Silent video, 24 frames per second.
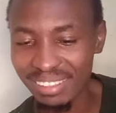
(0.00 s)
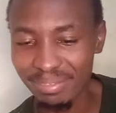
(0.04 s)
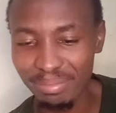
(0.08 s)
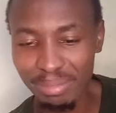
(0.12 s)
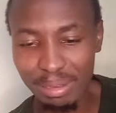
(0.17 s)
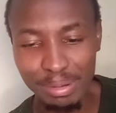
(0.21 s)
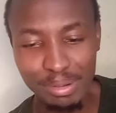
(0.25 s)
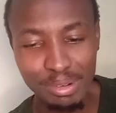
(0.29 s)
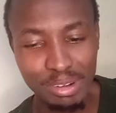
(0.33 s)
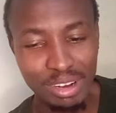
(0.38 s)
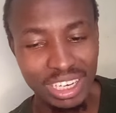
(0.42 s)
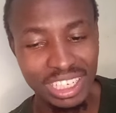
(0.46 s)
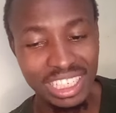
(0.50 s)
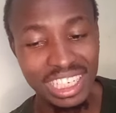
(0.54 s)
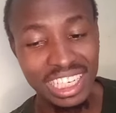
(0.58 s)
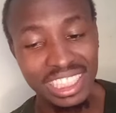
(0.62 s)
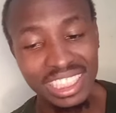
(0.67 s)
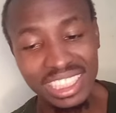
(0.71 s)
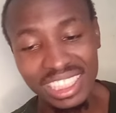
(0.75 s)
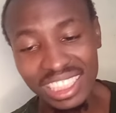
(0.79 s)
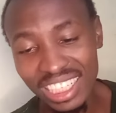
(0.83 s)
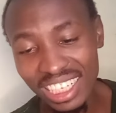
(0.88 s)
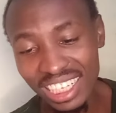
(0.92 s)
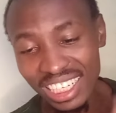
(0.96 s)
people are
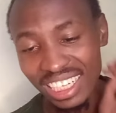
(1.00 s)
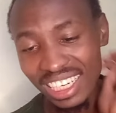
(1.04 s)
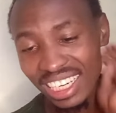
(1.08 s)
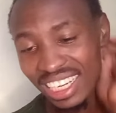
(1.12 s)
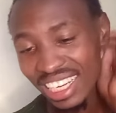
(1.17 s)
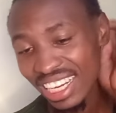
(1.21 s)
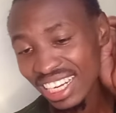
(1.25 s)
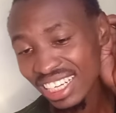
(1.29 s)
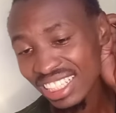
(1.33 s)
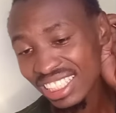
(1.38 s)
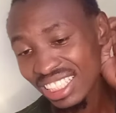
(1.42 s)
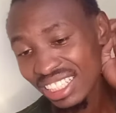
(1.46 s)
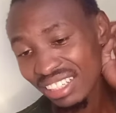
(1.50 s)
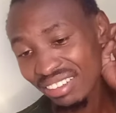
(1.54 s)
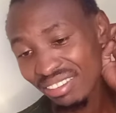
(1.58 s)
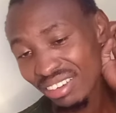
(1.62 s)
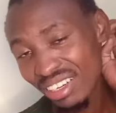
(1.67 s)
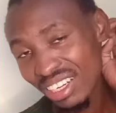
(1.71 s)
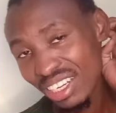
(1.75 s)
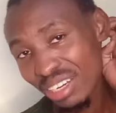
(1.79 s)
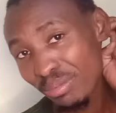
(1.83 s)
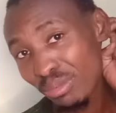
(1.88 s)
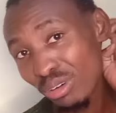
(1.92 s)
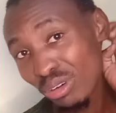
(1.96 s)
just saying
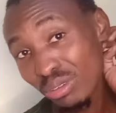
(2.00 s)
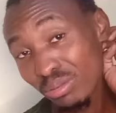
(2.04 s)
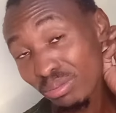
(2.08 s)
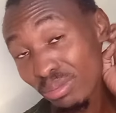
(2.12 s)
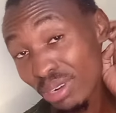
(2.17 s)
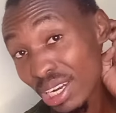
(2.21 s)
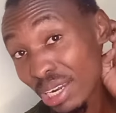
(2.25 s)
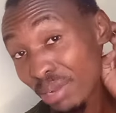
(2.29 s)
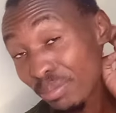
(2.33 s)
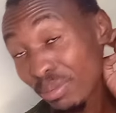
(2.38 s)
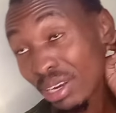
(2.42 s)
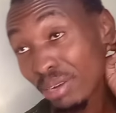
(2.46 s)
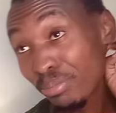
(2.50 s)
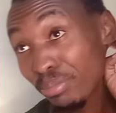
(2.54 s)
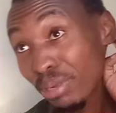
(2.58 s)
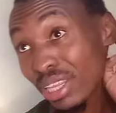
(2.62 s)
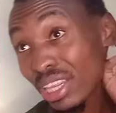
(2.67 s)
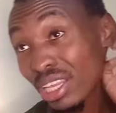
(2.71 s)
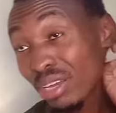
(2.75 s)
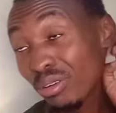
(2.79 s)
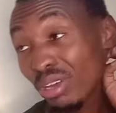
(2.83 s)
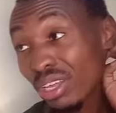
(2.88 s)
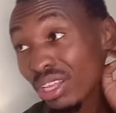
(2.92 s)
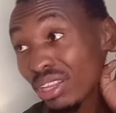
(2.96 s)
negatively about MALEMA. And by
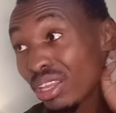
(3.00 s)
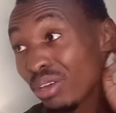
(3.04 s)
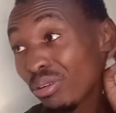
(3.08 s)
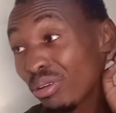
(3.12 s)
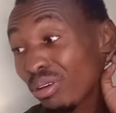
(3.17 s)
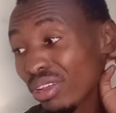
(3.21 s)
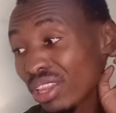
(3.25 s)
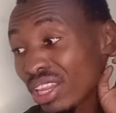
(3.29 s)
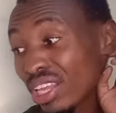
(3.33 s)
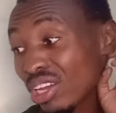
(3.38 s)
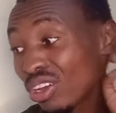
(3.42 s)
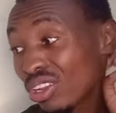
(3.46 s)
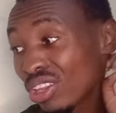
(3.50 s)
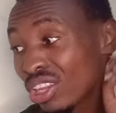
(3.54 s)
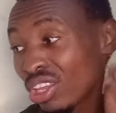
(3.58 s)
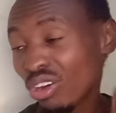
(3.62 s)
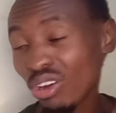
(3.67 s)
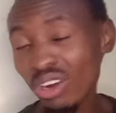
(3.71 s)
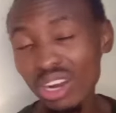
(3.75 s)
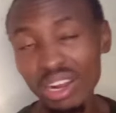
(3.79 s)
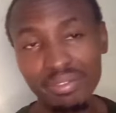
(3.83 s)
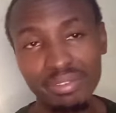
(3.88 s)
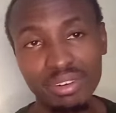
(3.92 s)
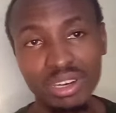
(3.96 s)
the way, the
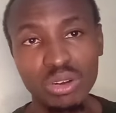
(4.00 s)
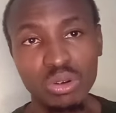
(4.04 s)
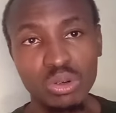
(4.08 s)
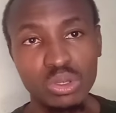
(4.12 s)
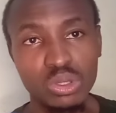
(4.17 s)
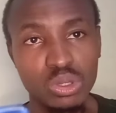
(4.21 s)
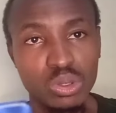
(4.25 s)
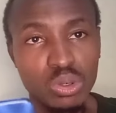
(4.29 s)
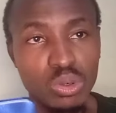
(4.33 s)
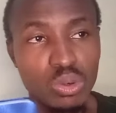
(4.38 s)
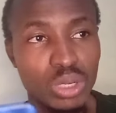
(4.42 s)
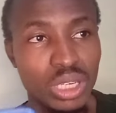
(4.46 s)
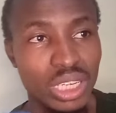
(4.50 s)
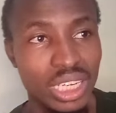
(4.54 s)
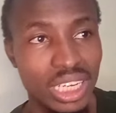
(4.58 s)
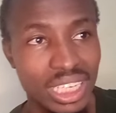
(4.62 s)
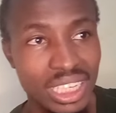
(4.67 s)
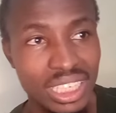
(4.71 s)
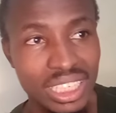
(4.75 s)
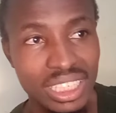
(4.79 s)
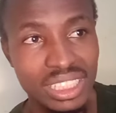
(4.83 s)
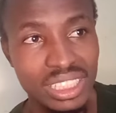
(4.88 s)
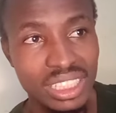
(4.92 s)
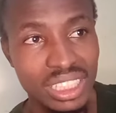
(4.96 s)
whole Africa was looking at
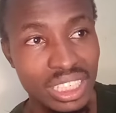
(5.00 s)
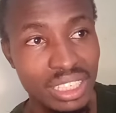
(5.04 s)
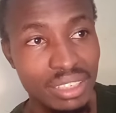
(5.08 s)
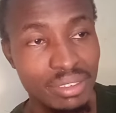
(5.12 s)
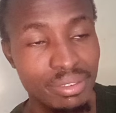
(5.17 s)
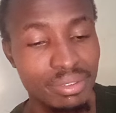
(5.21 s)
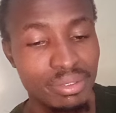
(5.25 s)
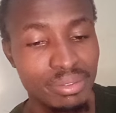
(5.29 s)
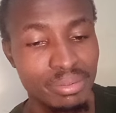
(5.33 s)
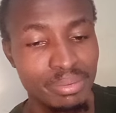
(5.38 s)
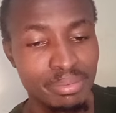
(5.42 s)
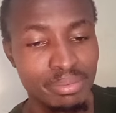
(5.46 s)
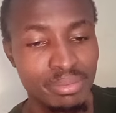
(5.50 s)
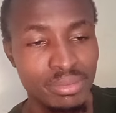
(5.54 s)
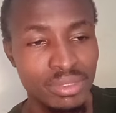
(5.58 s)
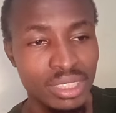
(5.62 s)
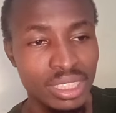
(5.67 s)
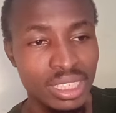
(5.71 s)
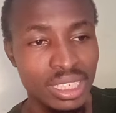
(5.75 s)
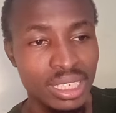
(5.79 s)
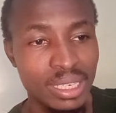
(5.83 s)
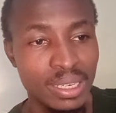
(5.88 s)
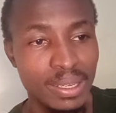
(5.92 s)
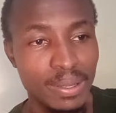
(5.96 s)
this if
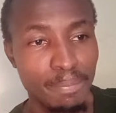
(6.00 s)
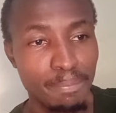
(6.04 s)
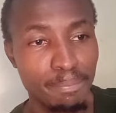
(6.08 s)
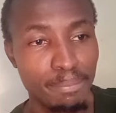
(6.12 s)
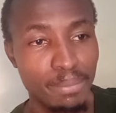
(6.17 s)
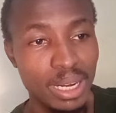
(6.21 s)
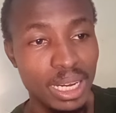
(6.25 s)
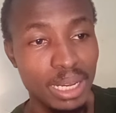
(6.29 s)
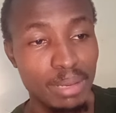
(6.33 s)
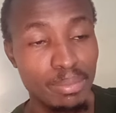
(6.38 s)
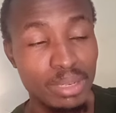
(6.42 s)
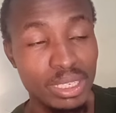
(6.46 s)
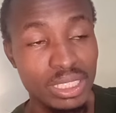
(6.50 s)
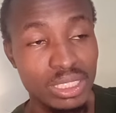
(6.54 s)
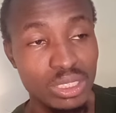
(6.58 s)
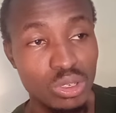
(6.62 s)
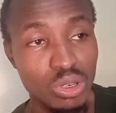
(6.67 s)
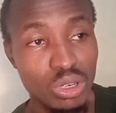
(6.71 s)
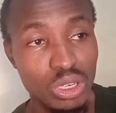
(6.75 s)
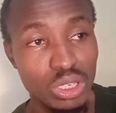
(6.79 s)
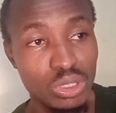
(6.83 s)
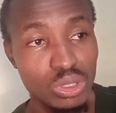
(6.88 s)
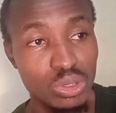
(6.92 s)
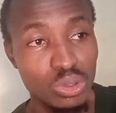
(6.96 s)
MALEMA is
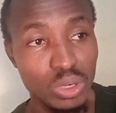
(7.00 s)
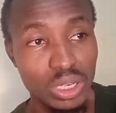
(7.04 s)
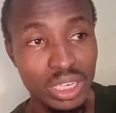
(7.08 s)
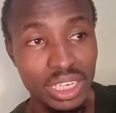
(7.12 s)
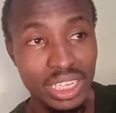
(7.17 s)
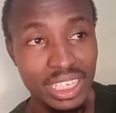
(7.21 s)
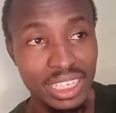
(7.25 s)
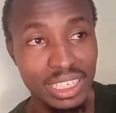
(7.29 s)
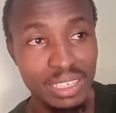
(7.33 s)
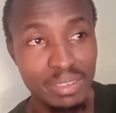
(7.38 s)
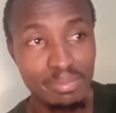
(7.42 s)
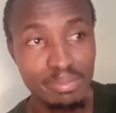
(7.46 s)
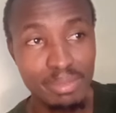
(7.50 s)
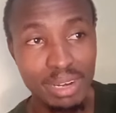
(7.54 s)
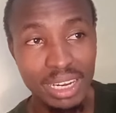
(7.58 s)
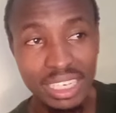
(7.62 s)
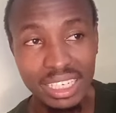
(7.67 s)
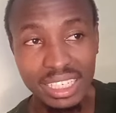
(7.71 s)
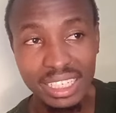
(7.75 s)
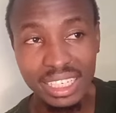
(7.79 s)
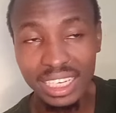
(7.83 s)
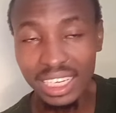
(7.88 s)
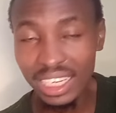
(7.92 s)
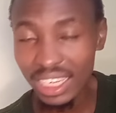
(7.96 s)
going to lead.
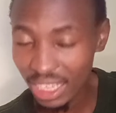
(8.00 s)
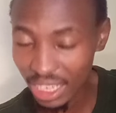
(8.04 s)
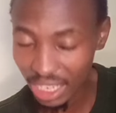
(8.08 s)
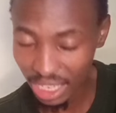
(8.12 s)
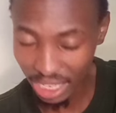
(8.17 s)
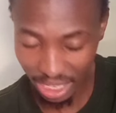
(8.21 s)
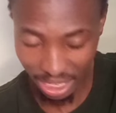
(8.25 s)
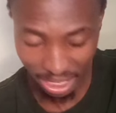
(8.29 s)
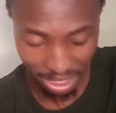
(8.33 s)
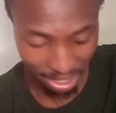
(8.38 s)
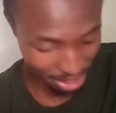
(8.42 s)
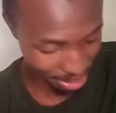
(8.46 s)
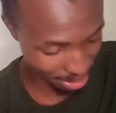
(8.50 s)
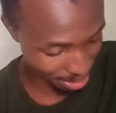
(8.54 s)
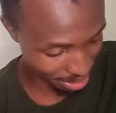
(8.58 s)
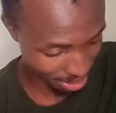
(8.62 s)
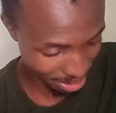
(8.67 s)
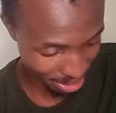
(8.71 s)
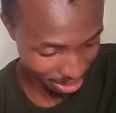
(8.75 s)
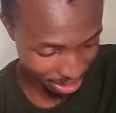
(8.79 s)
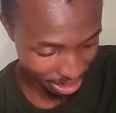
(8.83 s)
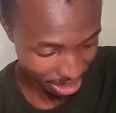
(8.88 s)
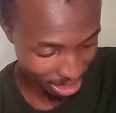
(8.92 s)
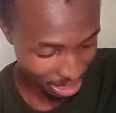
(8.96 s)
But hey,
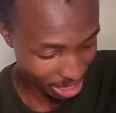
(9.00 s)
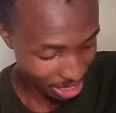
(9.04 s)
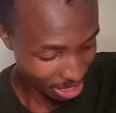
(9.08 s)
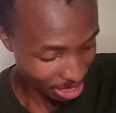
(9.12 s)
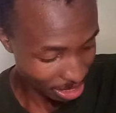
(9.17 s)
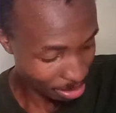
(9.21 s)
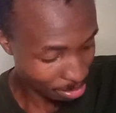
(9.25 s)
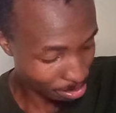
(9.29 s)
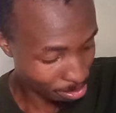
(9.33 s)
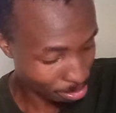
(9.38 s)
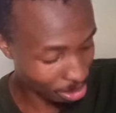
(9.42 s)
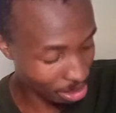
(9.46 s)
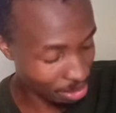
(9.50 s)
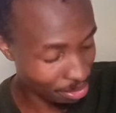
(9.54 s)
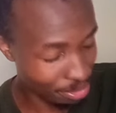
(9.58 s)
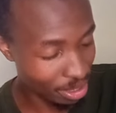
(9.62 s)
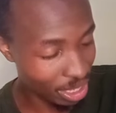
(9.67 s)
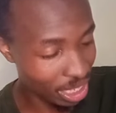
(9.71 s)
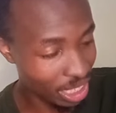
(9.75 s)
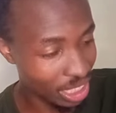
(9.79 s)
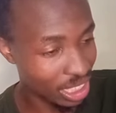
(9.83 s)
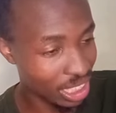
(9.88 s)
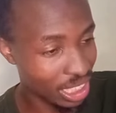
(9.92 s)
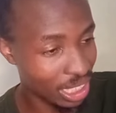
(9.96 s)
my
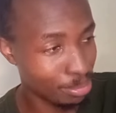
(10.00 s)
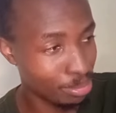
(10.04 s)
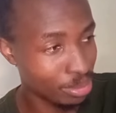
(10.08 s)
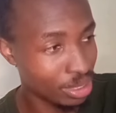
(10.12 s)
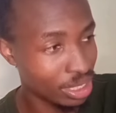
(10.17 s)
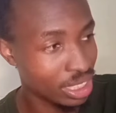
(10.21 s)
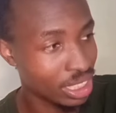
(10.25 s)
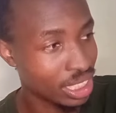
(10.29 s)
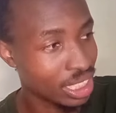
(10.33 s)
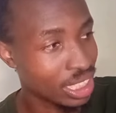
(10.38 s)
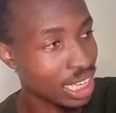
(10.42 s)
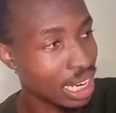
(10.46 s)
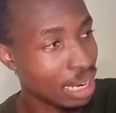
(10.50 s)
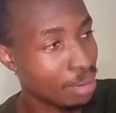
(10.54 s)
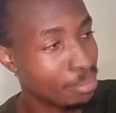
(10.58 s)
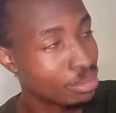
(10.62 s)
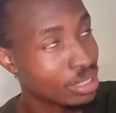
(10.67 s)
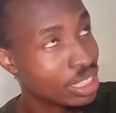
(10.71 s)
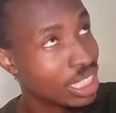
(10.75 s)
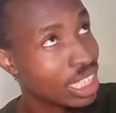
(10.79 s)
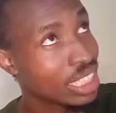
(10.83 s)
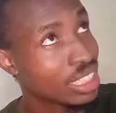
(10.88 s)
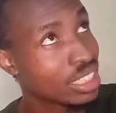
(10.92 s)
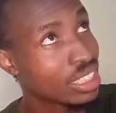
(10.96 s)
friend, I'm
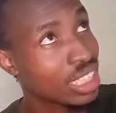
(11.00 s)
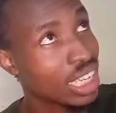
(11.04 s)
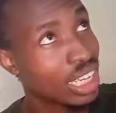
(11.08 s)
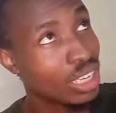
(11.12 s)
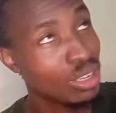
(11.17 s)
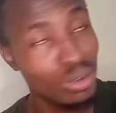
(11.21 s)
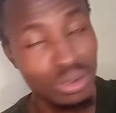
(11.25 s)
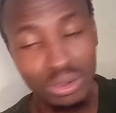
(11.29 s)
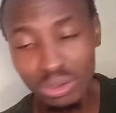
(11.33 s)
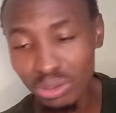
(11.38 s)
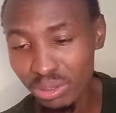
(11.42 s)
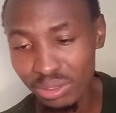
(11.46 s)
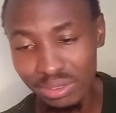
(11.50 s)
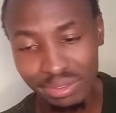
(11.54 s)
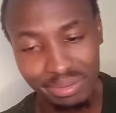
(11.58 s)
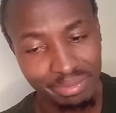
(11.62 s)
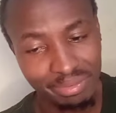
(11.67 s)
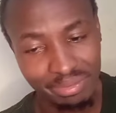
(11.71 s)
just, I don't know.